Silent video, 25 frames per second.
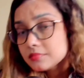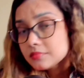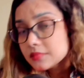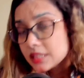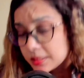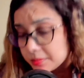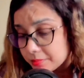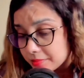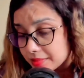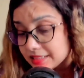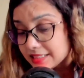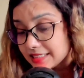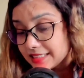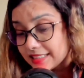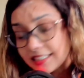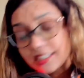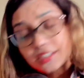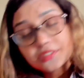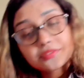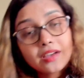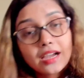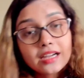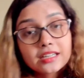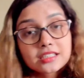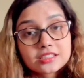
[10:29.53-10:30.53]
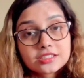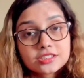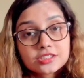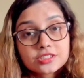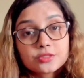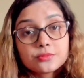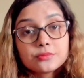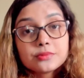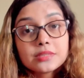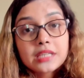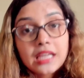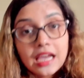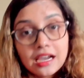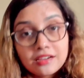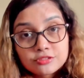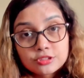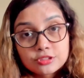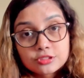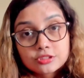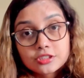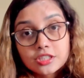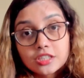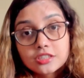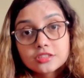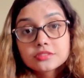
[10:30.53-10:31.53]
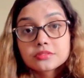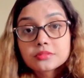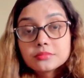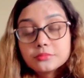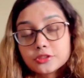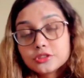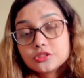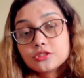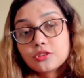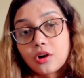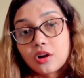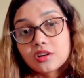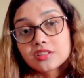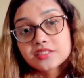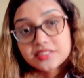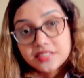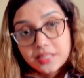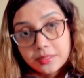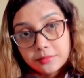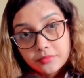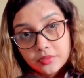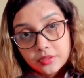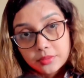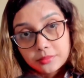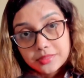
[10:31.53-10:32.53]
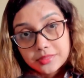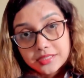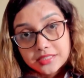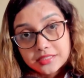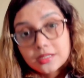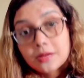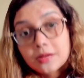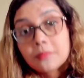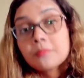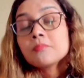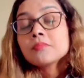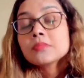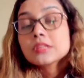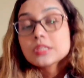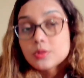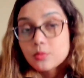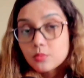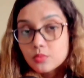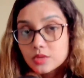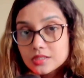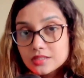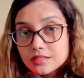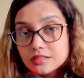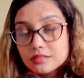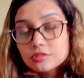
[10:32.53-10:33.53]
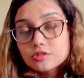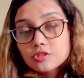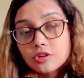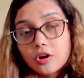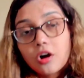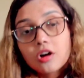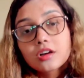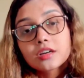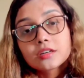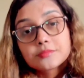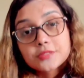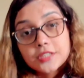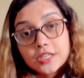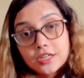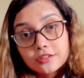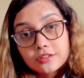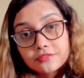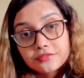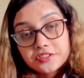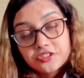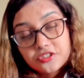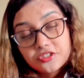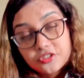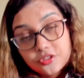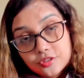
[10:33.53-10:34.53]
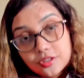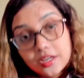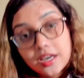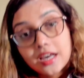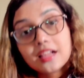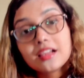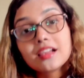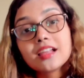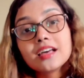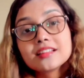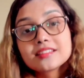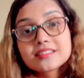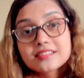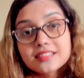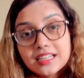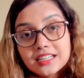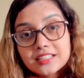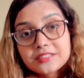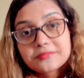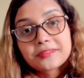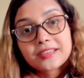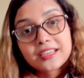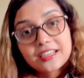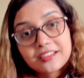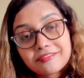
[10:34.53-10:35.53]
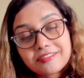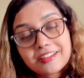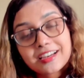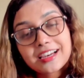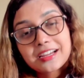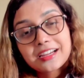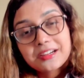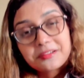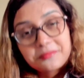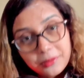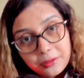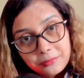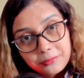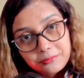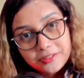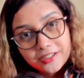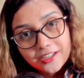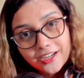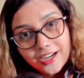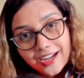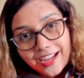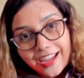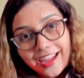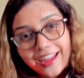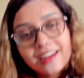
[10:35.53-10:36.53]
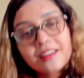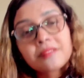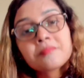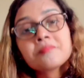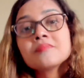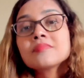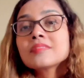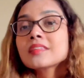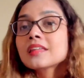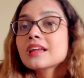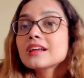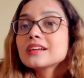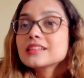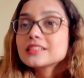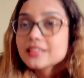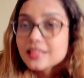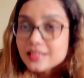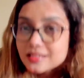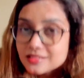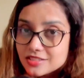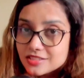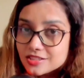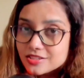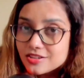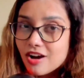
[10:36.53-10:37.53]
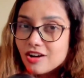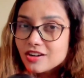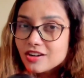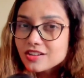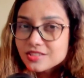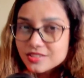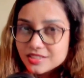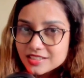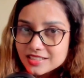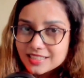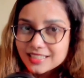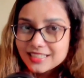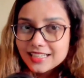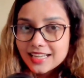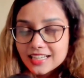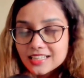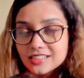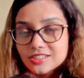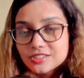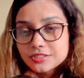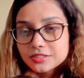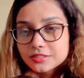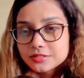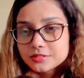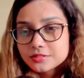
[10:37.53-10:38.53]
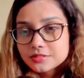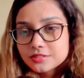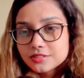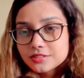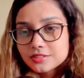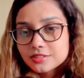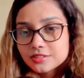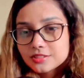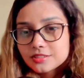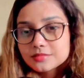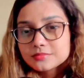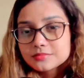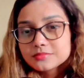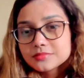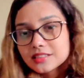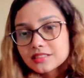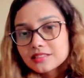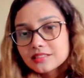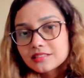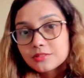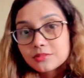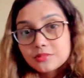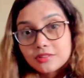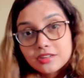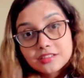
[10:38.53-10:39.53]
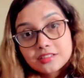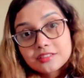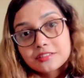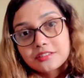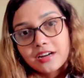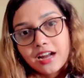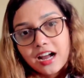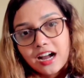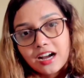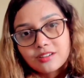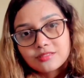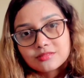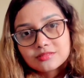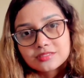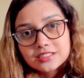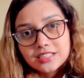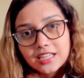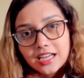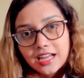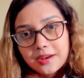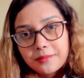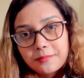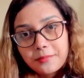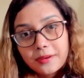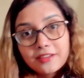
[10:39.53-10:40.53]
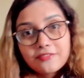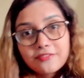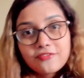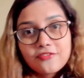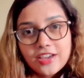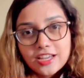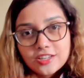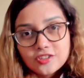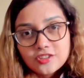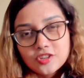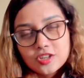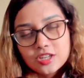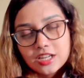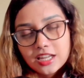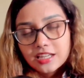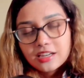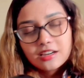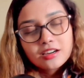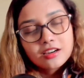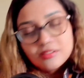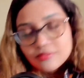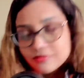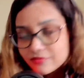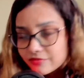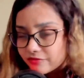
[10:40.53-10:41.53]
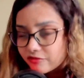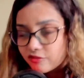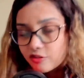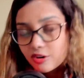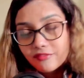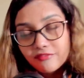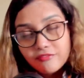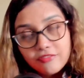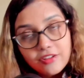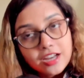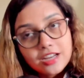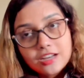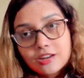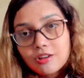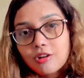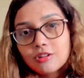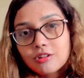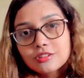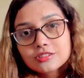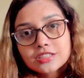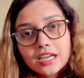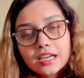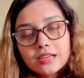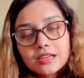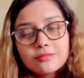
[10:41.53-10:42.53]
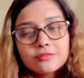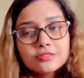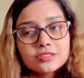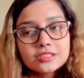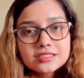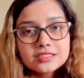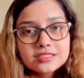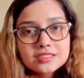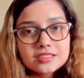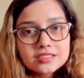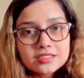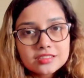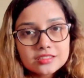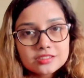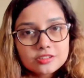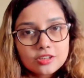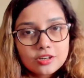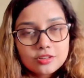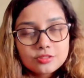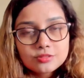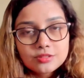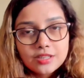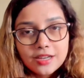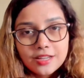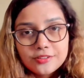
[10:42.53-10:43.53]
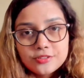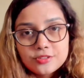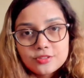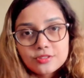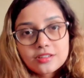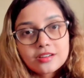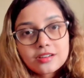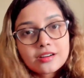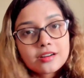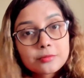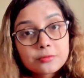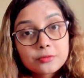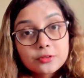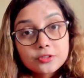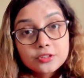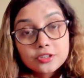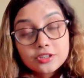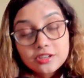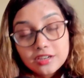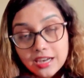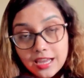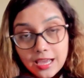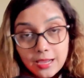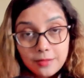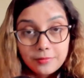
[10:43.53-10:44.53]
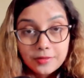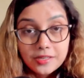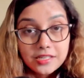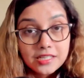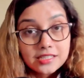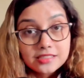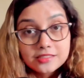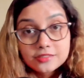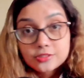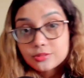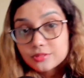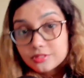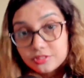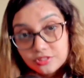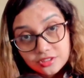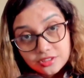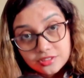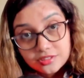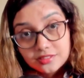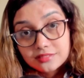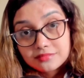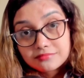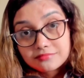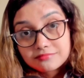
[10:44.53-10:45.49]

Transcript: But these factors you will have to judge from the dog's temperament. Once the dog comes out of his shell and starts behaving like a puppy again, does the dog really like to, run around and play fetch like for a very long time, or is this a dog who likes to curl up on your lap and get scritches?